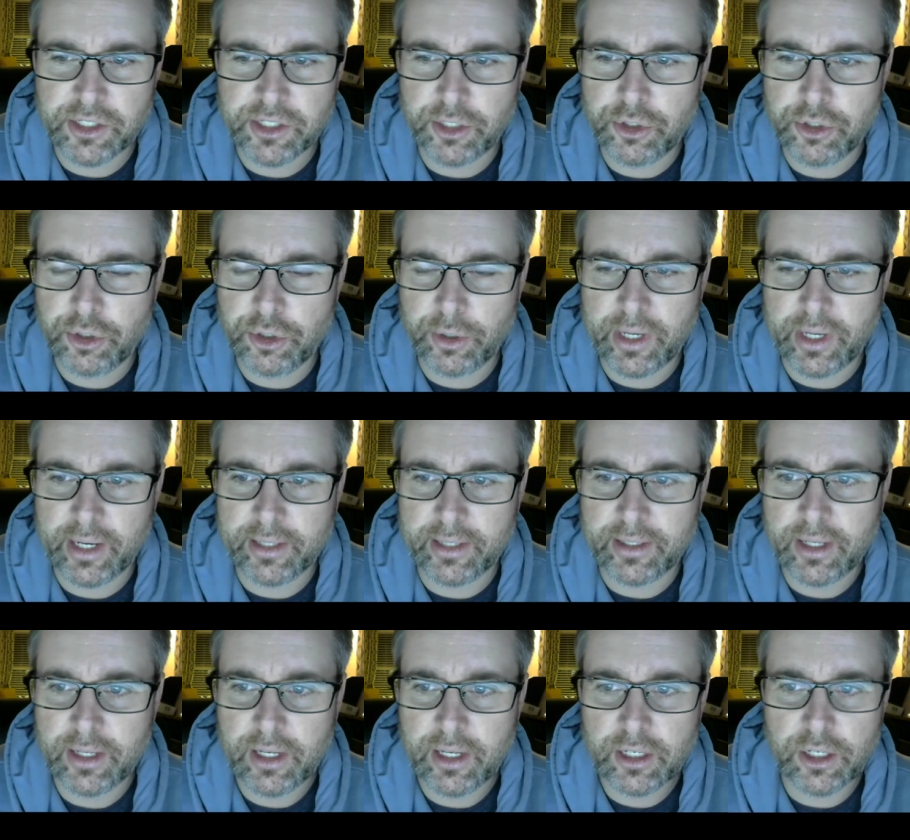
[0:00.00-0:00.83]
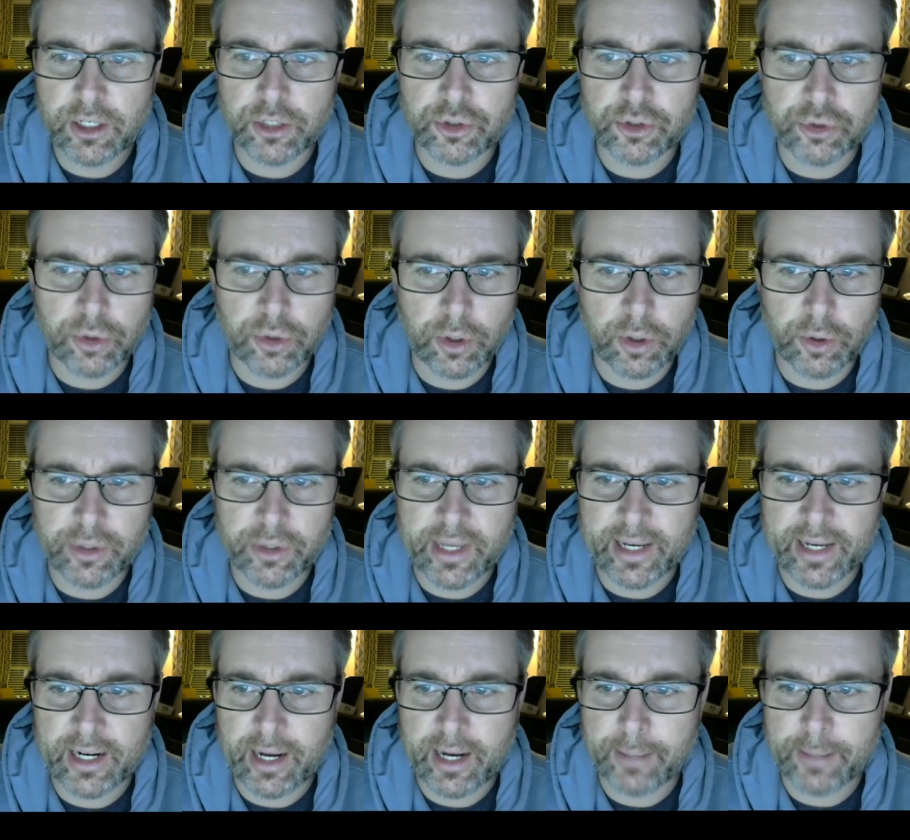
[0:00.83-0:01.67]
that you can control
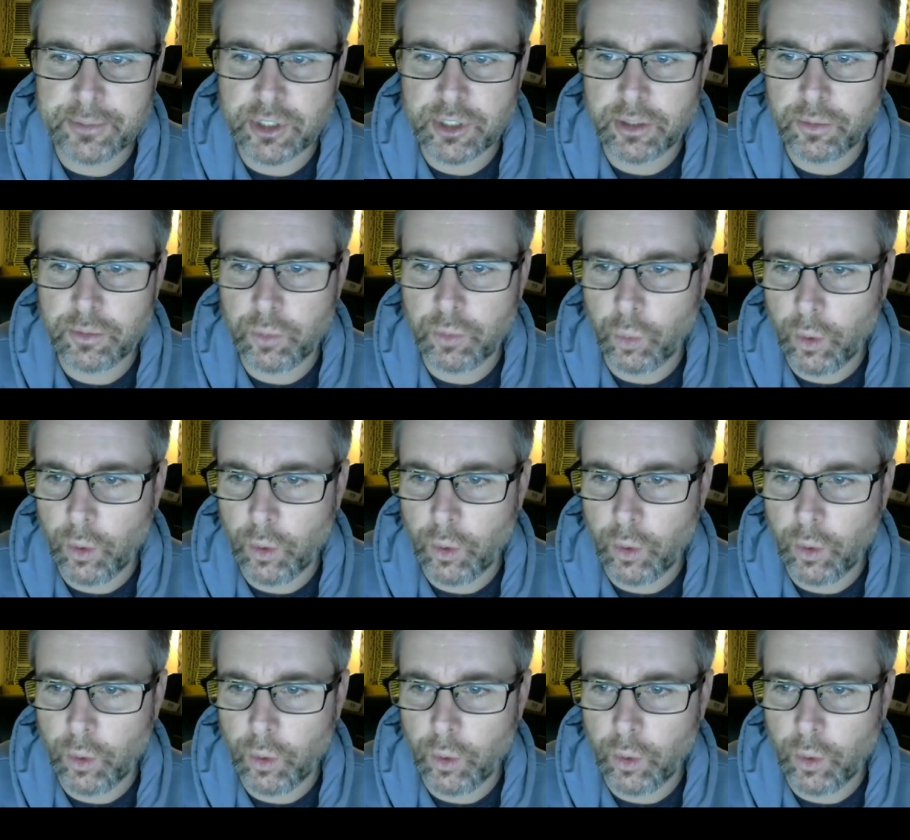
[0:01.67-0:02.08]
that option.